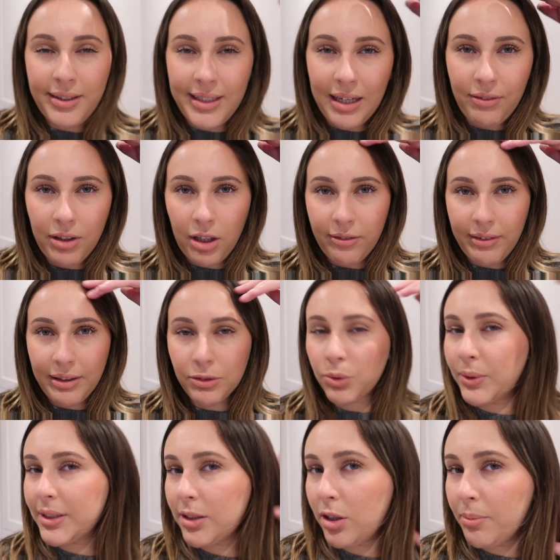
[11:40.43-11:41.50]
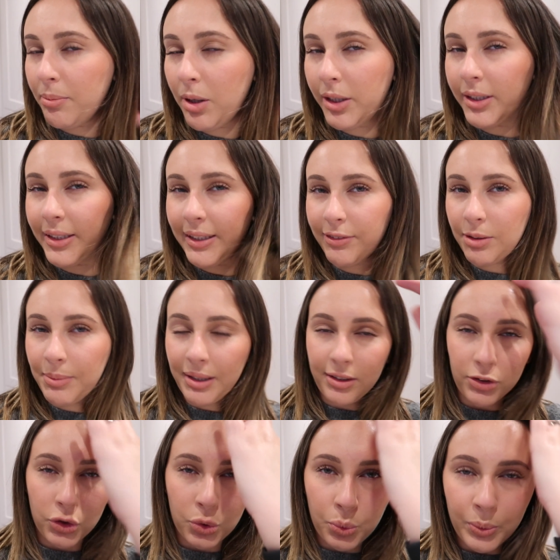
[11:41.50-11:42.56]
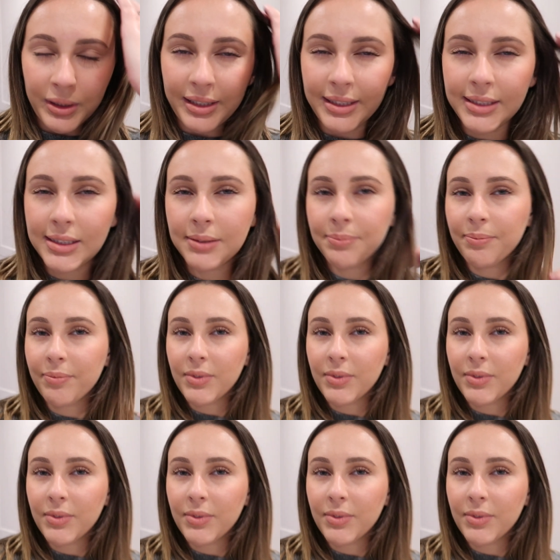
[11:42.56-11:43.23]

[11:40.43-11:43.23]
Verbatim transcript: Never got around to it, so I might give them a little tweeze.